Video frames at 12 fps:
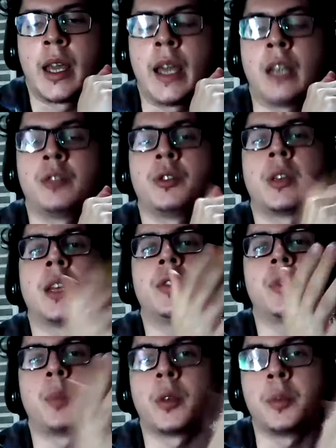And you can
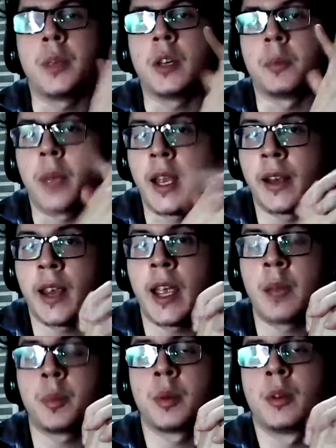support me on
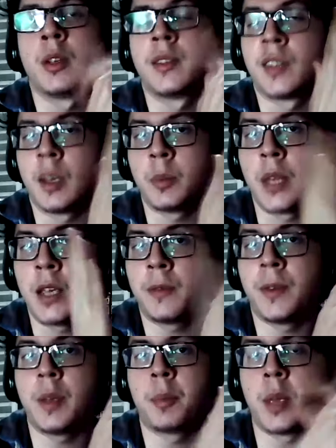Bandcamp, same thing
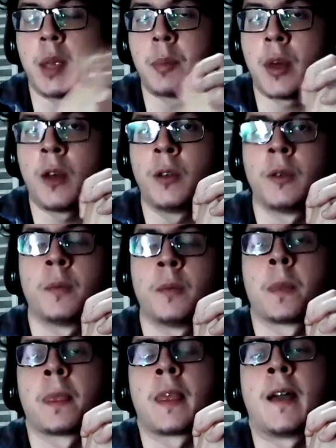via PayPal,
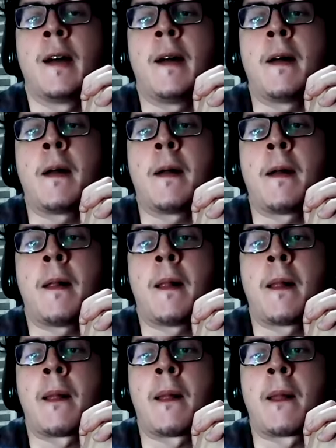
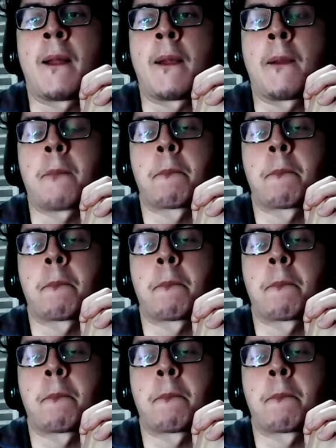uh,